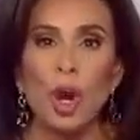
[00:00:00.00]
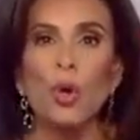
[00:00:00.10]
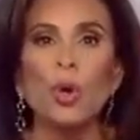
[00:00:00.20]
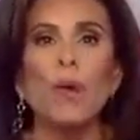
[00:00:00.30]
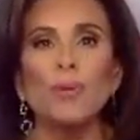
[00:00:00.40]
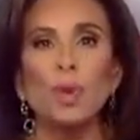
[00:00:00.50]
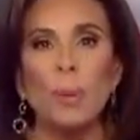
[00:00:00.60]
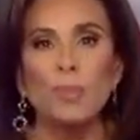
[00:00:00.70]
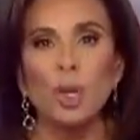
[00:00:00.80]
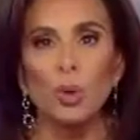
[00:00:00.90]
who cover
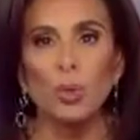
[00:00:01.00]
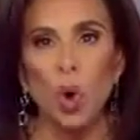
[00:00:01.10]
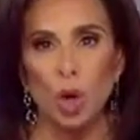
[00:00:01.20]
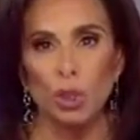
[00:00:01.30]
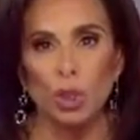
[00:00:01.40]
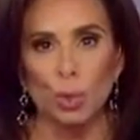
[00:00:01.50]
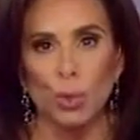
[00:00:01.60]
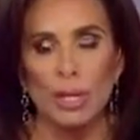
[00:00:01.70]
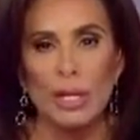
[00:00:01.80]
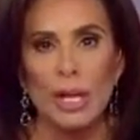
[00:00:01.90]
up their
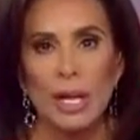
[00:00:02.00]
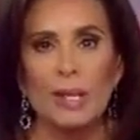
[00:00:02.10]
wrongdoing